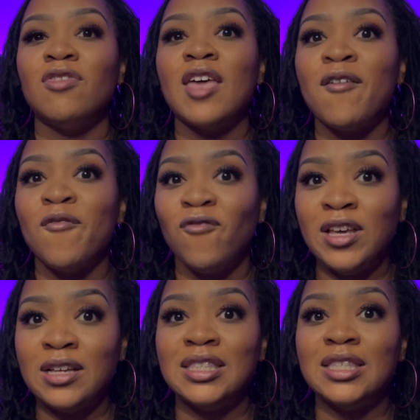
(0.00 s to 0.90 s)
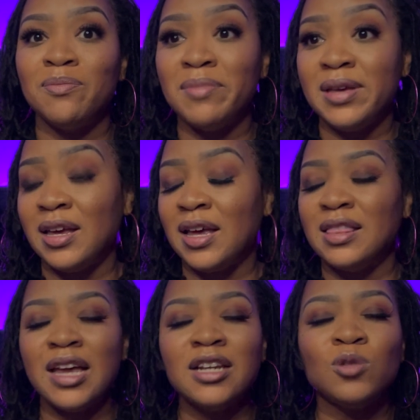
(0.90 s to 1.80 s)
that fits me.
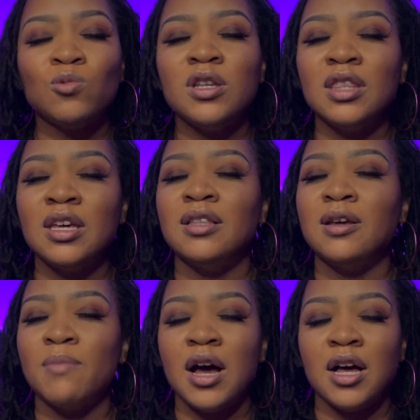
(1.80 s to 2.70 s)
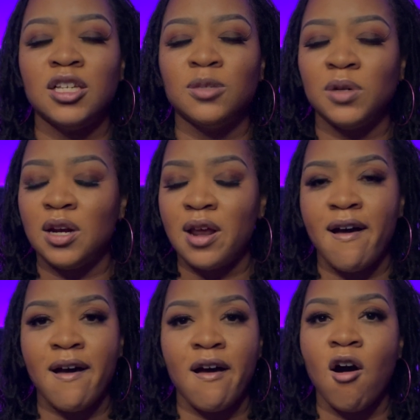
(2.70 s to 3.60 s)
And that is one thing that my husband and I